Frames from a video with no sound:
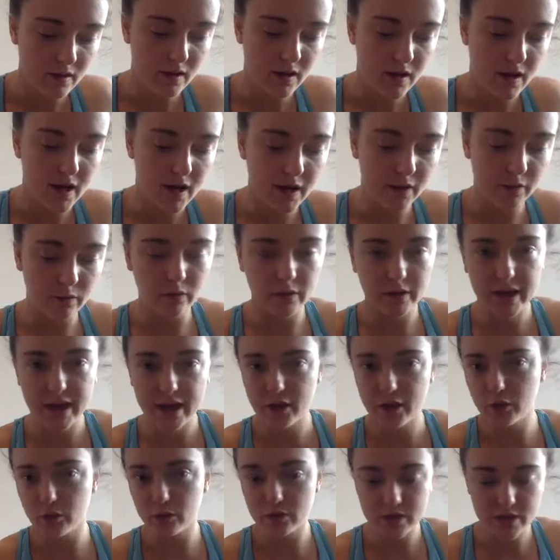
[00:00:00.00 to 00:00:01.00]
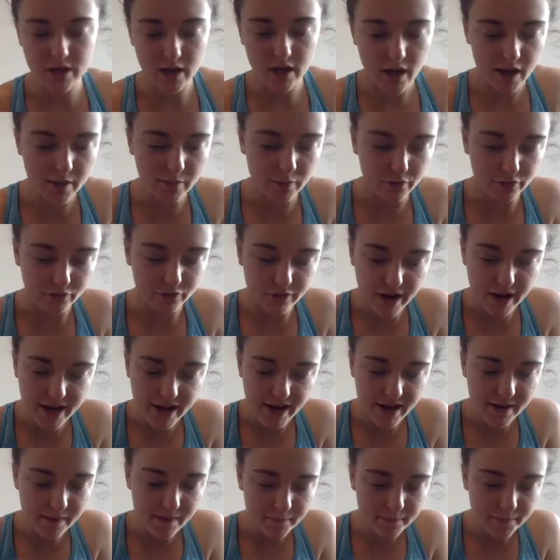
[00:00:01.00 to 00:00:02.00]
I will get your timer
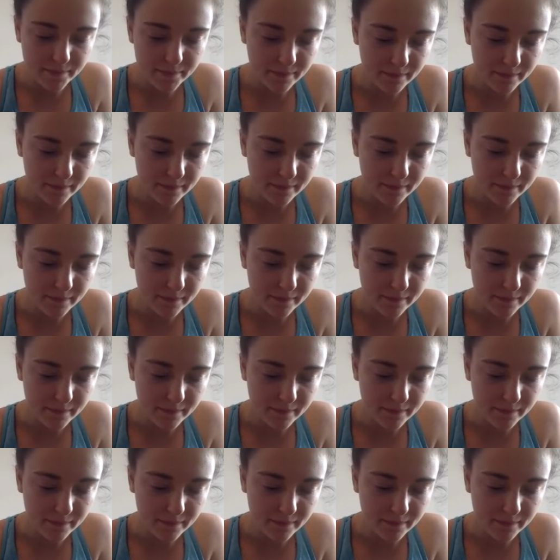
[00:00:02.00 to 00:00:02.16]
ready.